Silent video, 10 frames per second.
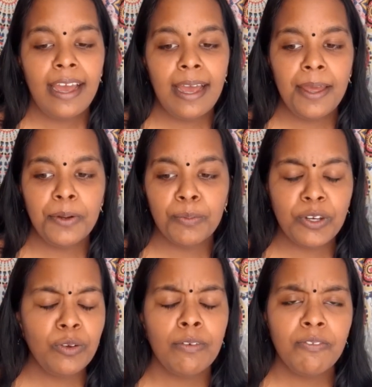And
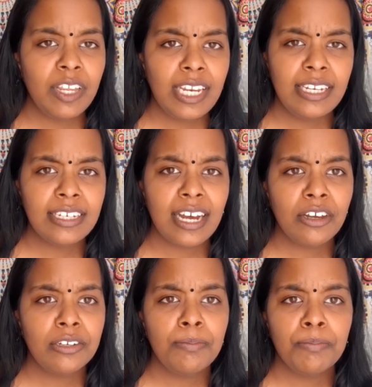when you're feeling
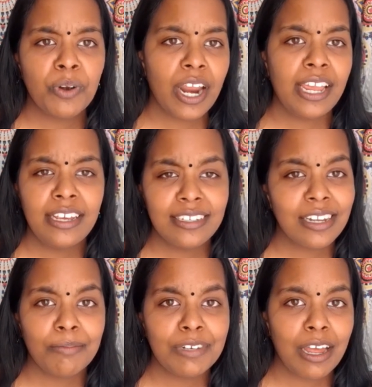down, praying
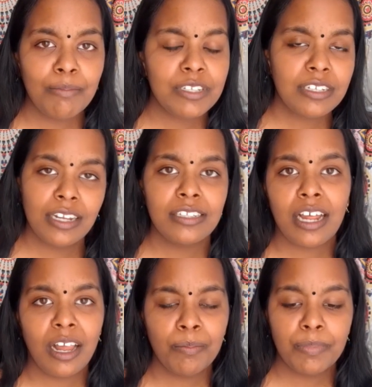sometimes does
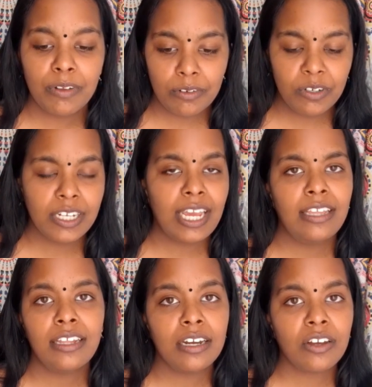help
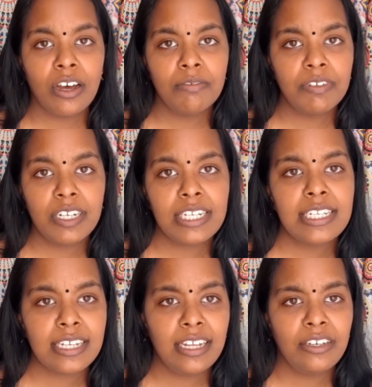regain that
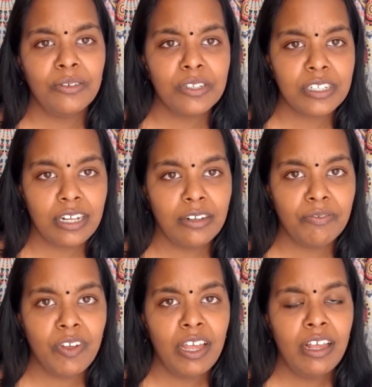confidence in yourself.
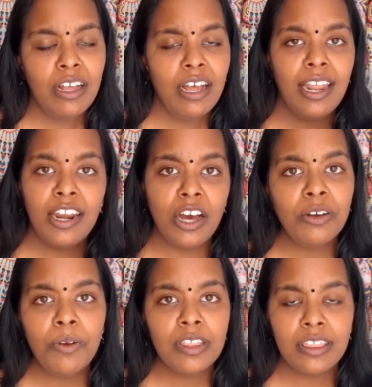
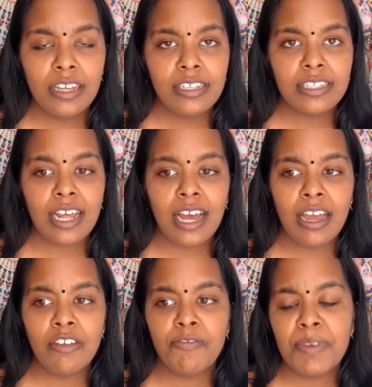Along with this,
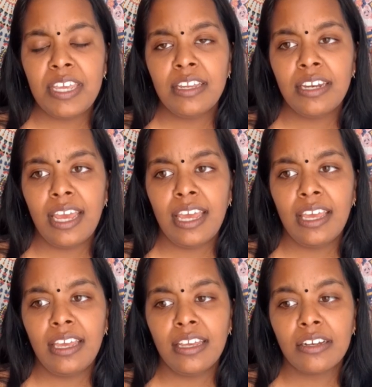I've been
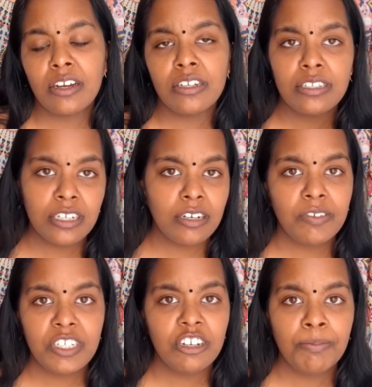a
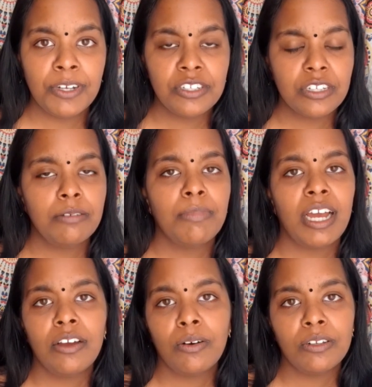conservative person
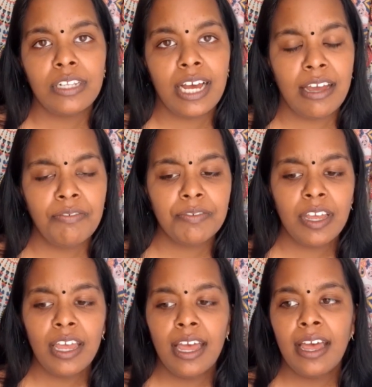my whole life.
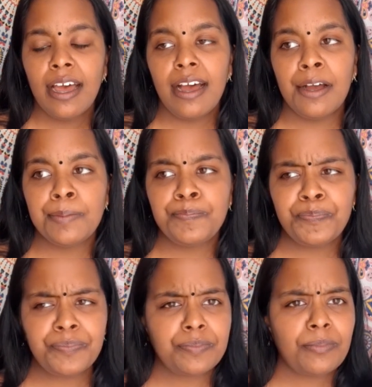And